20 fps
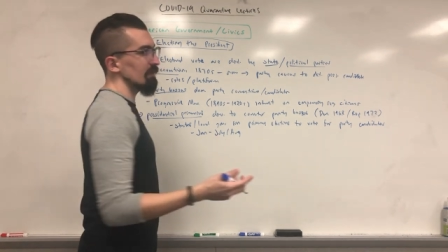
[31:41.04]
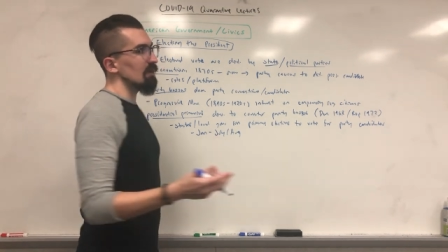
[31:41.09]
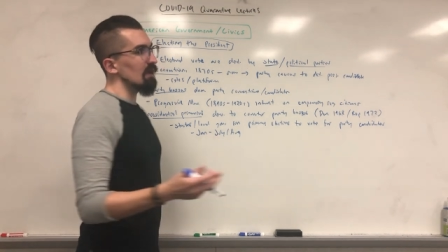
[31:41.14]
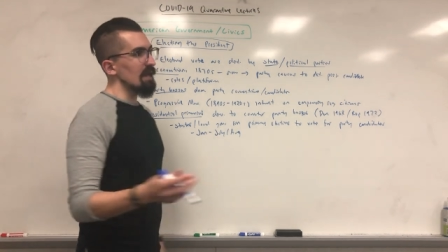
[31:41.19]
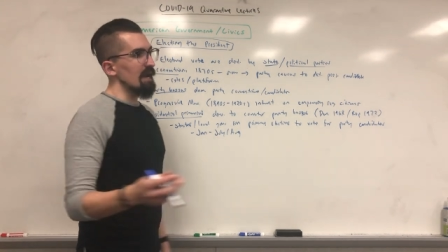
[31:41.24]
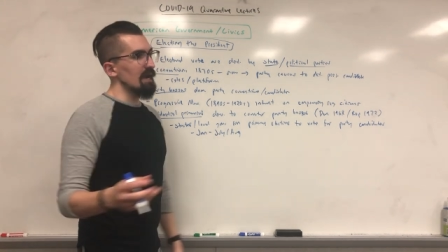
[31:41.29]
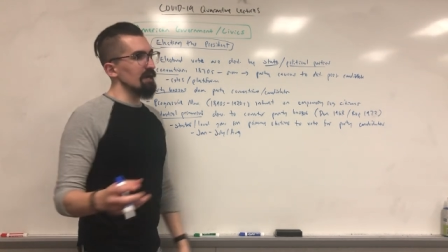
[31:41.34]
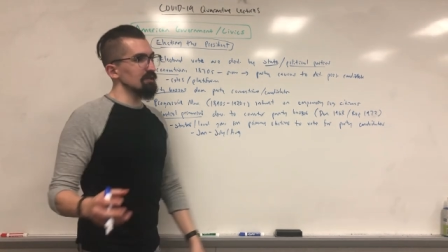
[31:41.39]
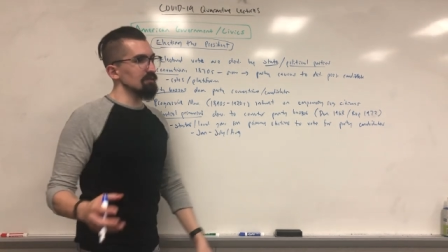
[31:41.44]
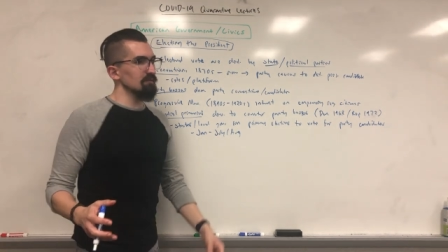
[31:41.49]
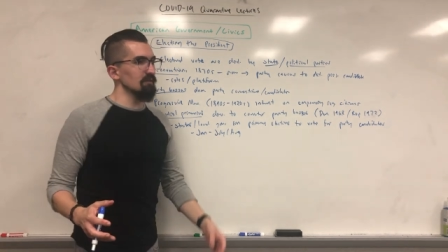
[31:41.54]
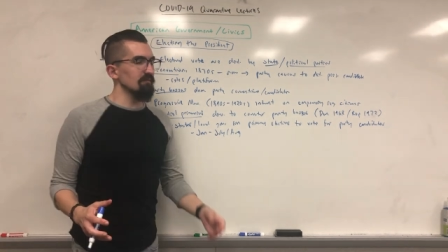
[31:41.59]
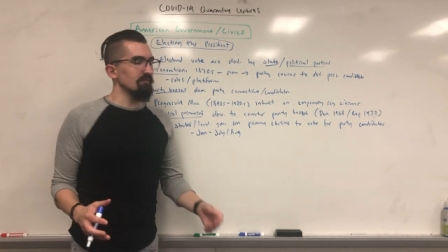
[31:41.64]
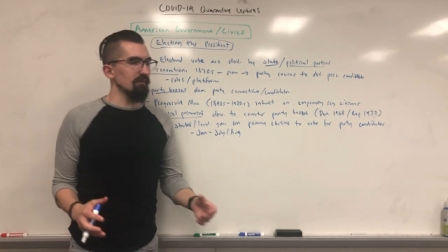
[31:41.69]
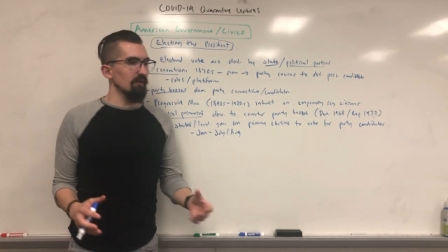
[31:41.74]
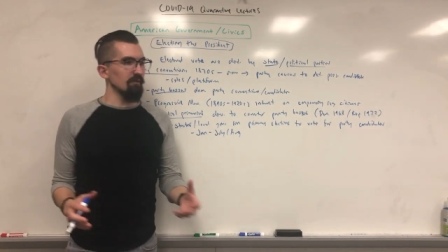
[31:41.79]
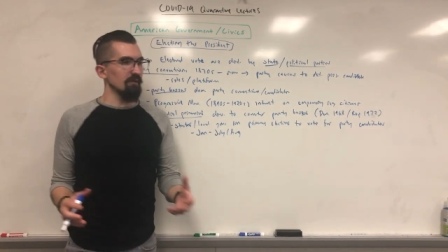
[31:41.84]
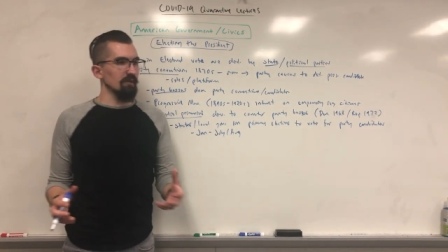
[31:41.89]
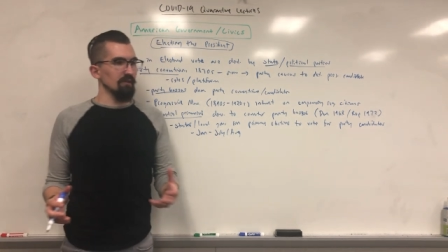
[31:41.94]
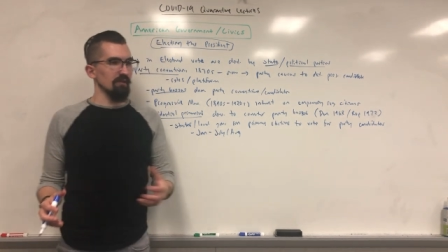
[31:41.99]
you're not actually
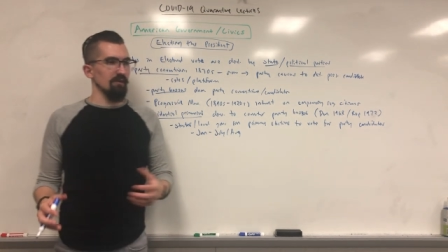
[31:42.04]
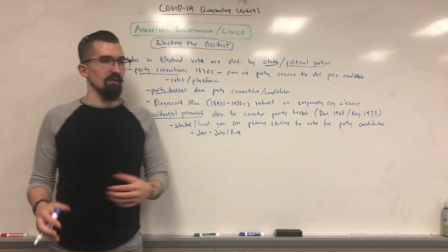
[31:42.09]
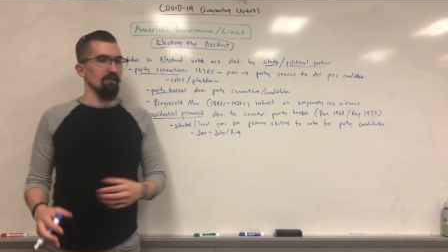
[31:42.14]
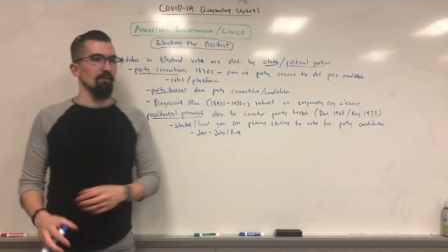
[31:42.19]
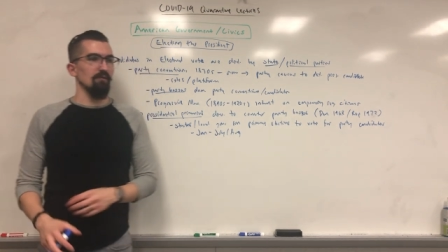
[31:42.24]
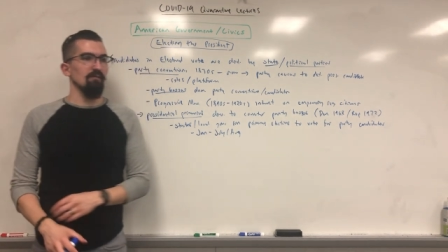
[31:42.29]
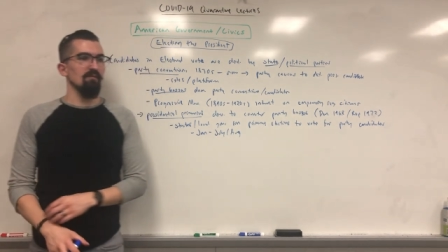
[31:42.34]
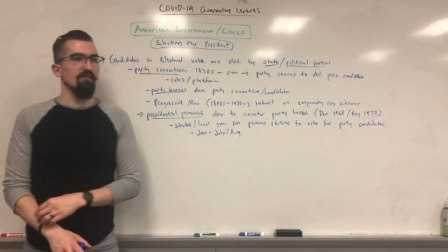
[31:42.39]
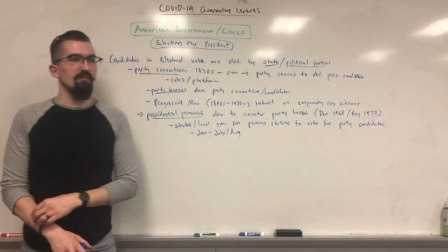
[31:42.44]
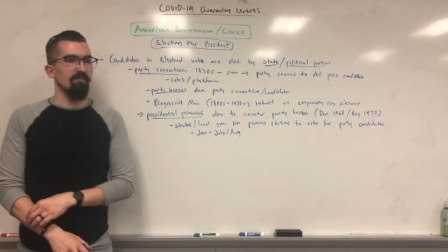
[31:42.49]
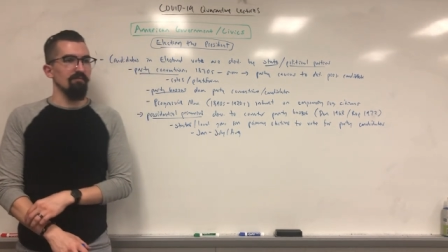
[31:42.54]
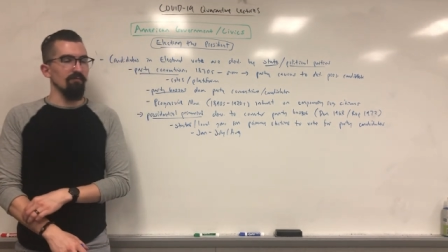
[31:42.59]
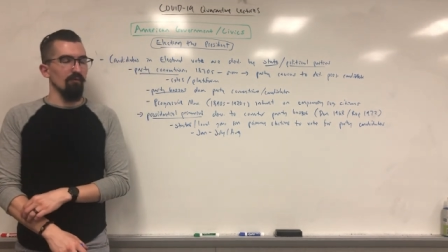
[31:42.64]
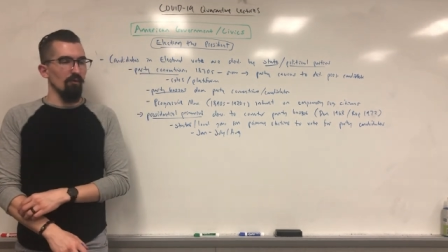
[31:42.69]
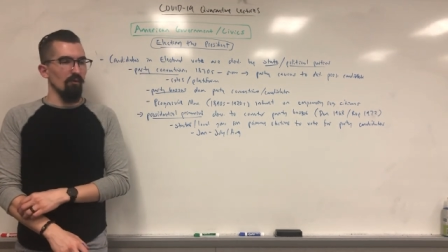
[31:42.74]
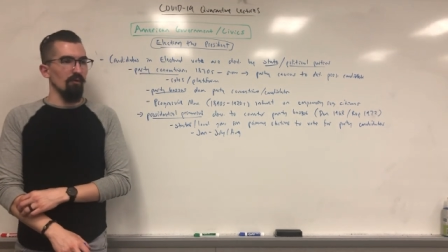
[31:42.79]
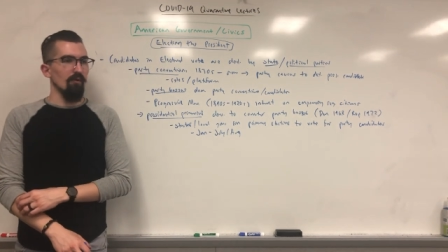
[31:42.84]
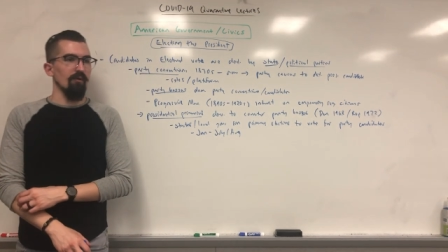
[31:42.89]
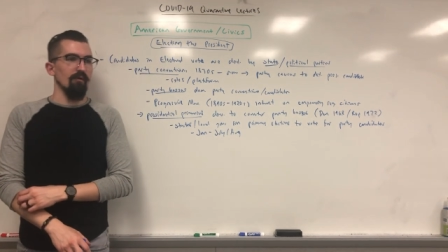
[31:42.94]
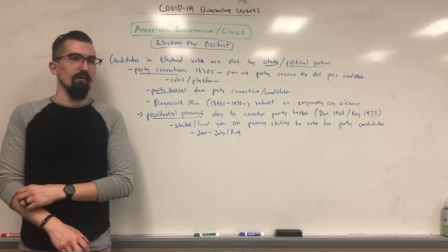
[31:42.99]
voting though
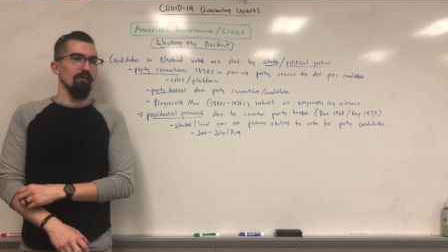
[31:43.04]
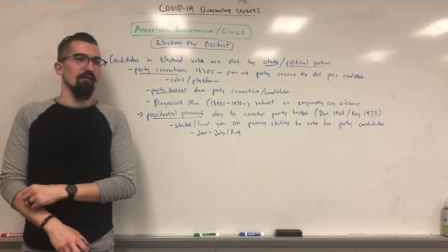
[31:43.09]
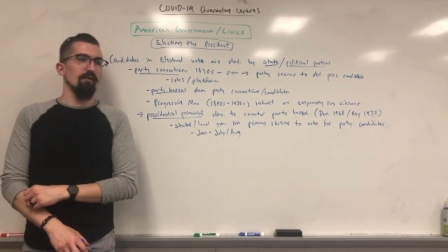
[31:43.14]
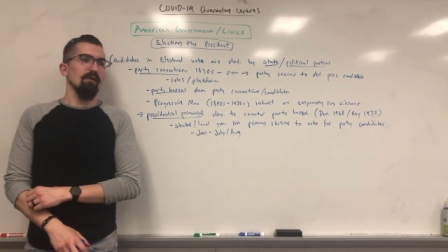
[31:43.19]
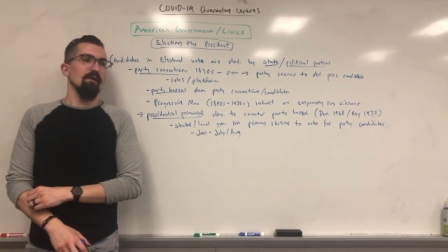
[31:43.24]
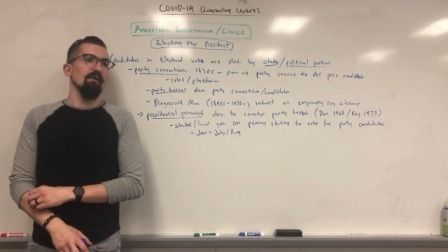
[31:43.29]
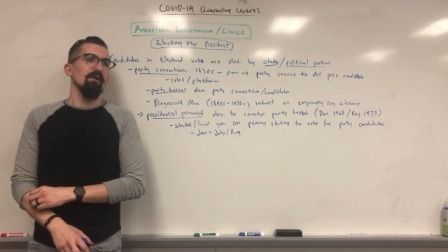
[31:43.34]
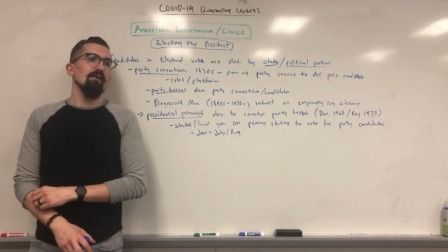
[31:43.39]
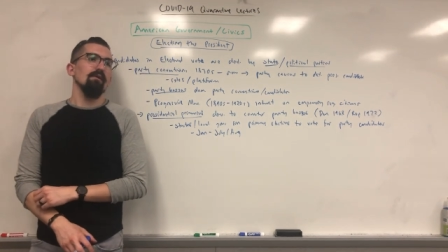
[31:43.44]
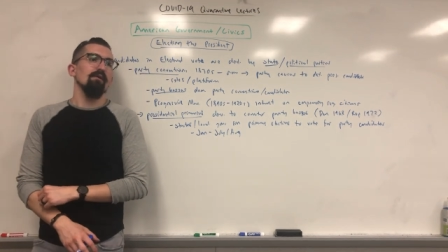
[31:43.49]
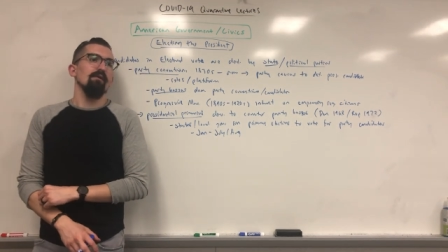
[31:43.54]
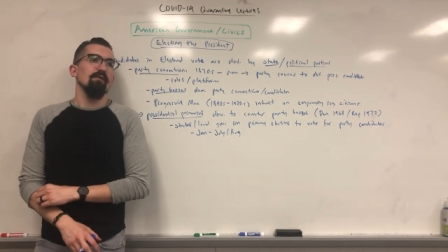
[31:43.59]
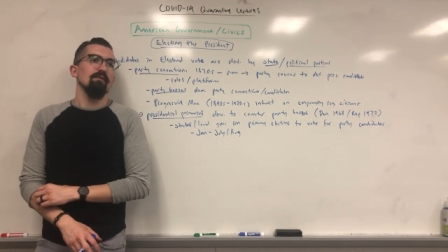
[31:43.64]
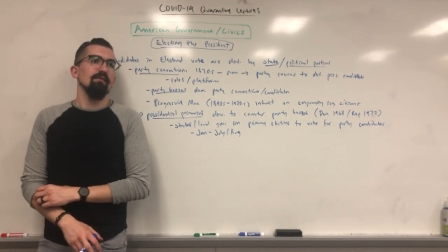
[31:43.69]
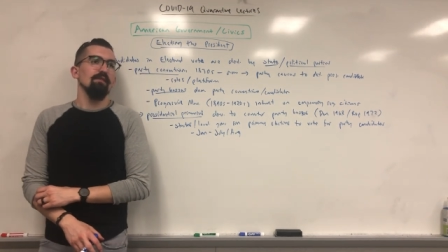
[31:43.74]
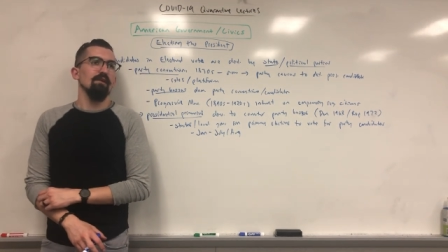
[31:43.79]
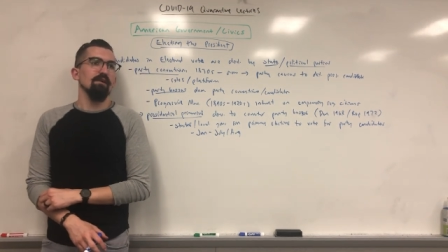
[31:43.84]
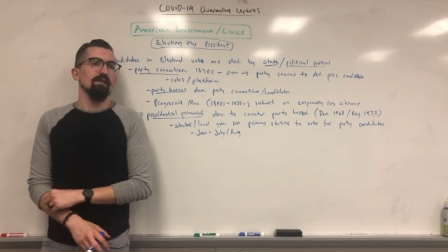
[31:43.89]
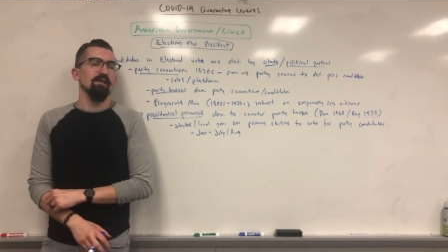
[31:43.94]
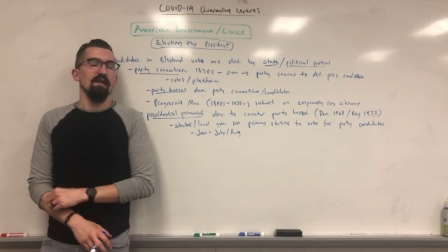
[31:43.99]
for
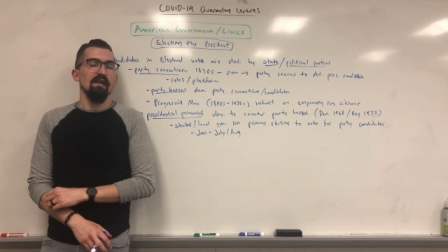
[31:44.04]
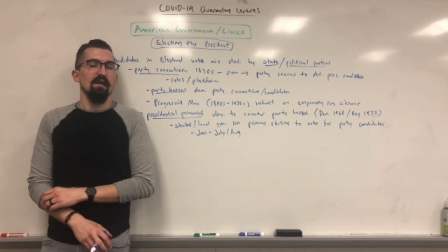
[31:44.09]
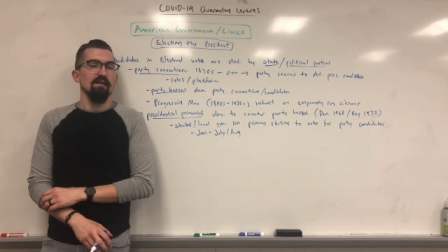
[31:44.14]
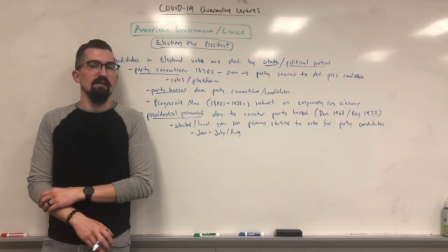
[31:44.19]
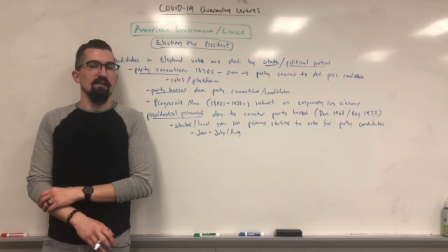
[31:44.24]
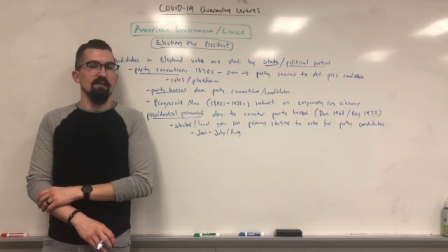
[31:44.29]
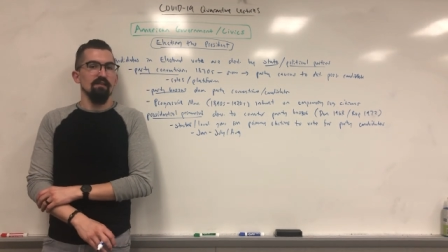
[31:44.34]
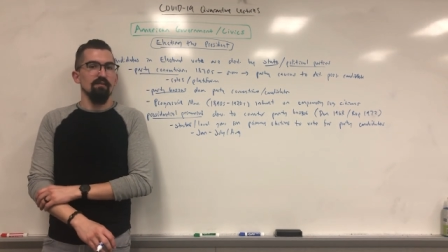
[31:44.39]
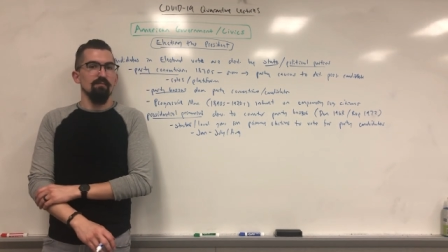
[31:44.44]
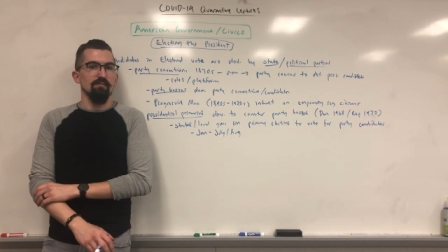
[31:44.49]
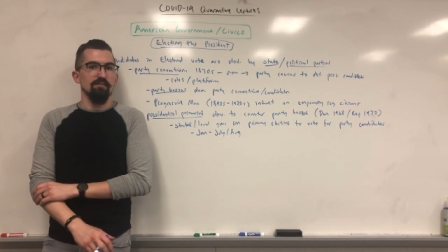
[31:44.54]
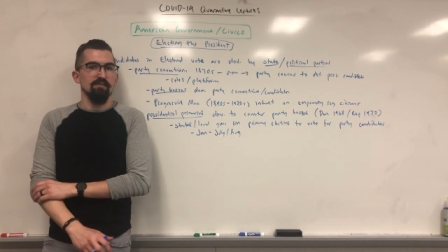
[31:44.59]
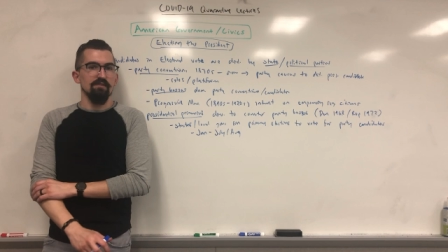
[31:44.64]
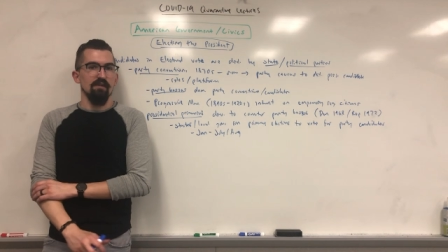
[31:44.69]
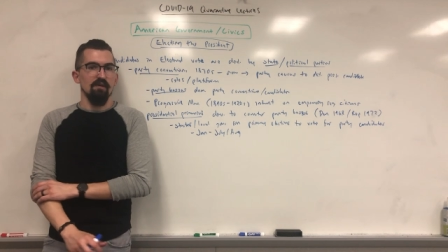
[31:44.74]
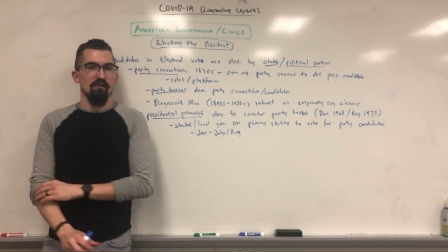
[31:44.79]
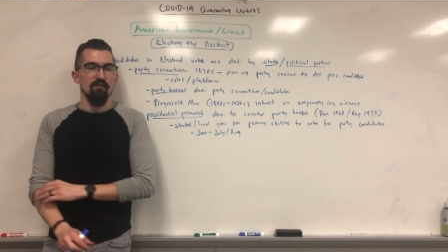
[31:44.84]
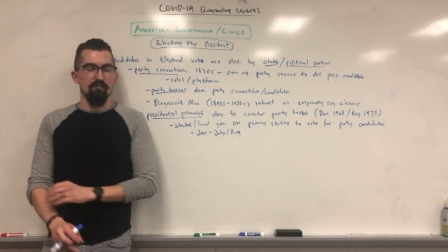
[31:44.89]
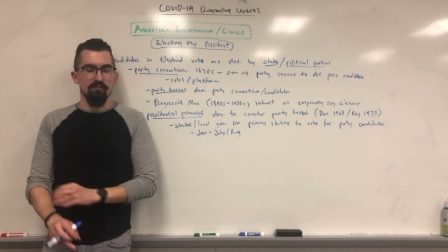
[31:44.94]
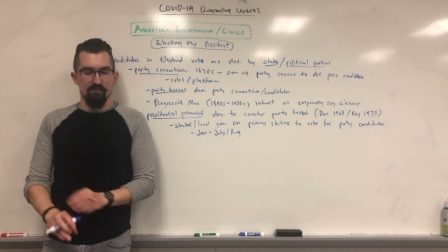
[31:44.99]
the candidate
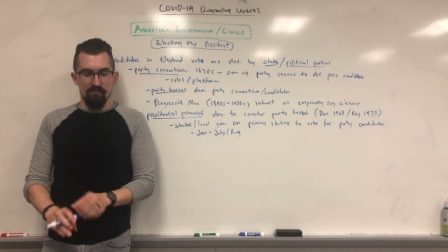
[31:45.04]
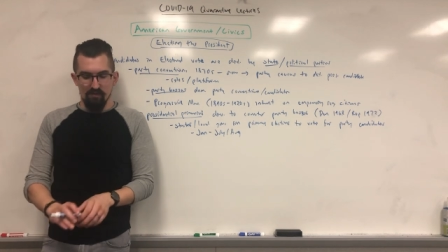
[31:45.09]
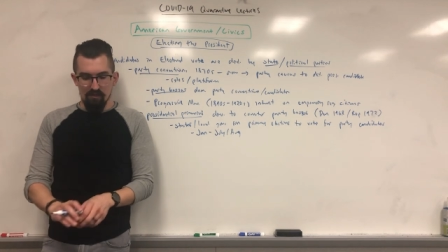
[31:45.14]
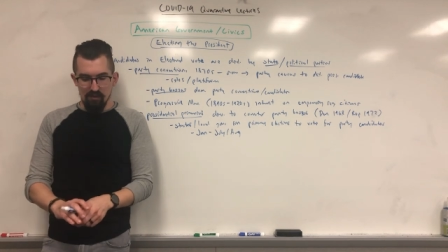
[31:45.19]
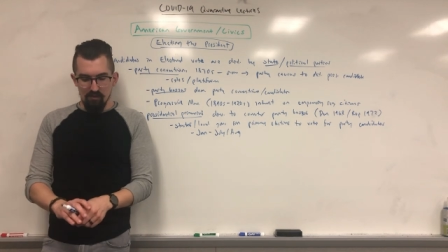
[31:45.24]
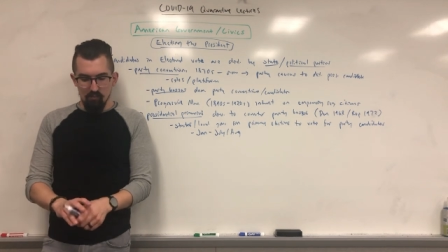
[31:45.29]
themselves.